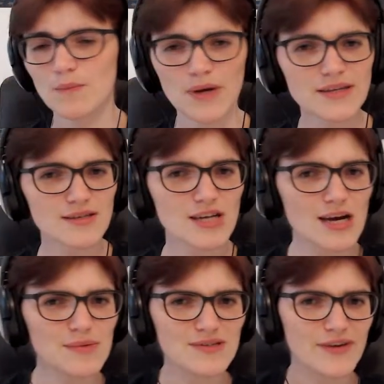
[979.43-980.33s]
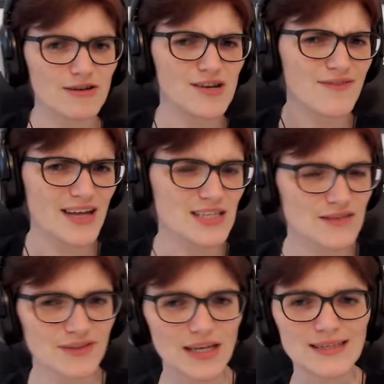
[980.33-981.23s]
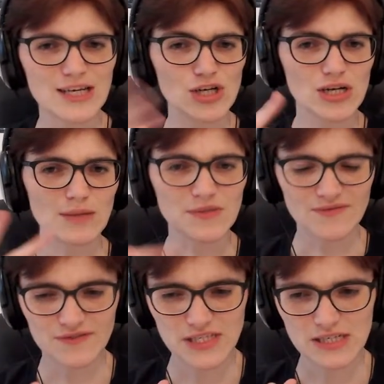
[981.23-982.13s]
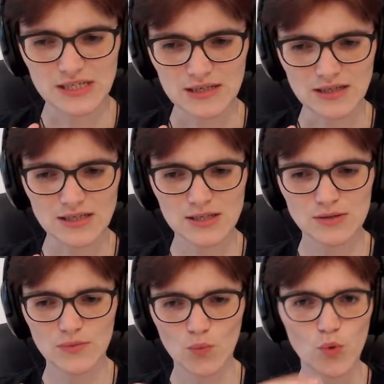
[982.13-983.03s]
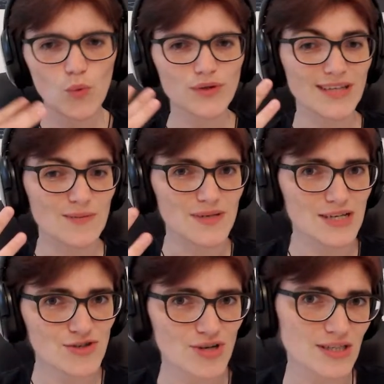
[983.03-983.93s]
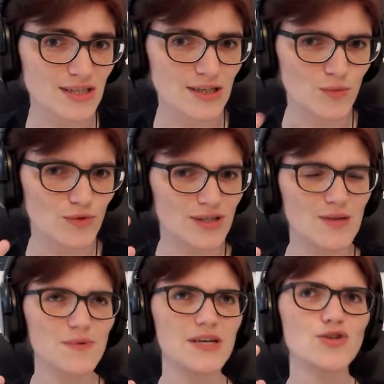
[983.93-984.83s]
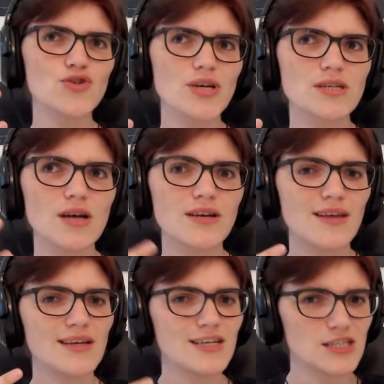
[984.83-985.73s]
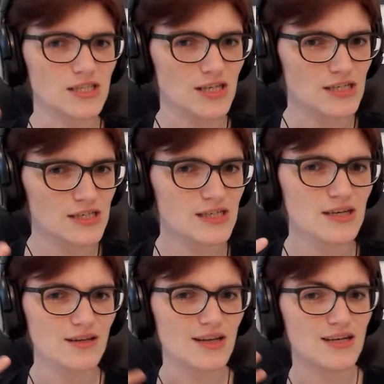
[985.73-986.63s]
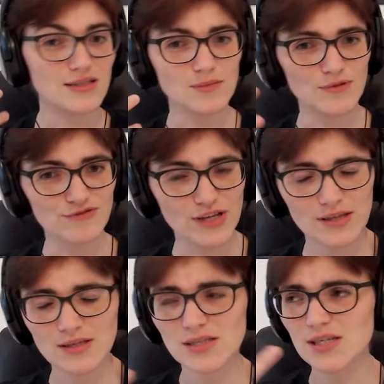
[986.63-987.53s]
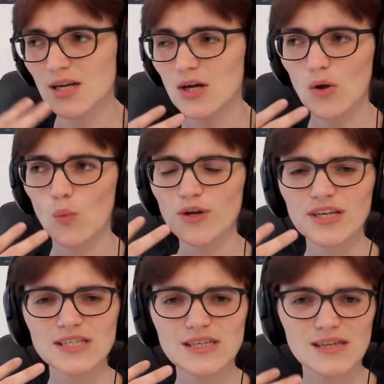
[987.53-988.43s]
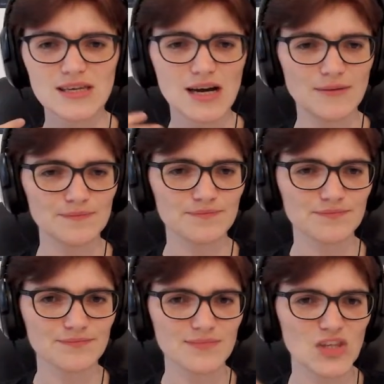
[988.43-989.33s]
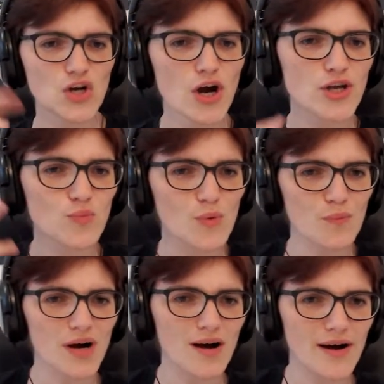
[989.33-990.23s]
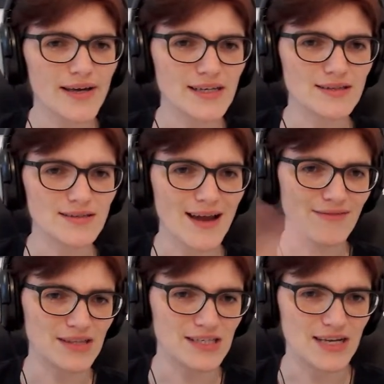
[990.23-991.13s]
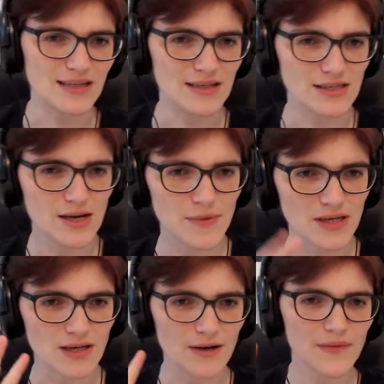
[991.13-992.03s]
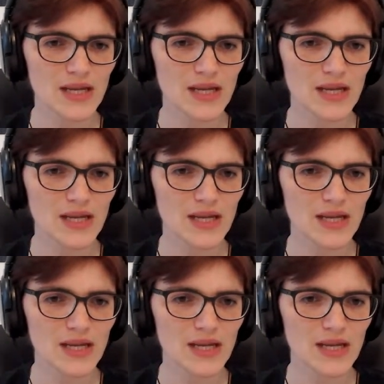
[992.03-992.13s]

By the time this very advanced civilization comes and visited us, what would they be interested in? Would they be interested? Are they here to study us? Are they here to befriend us? What is the argument behind having these aliens coming here?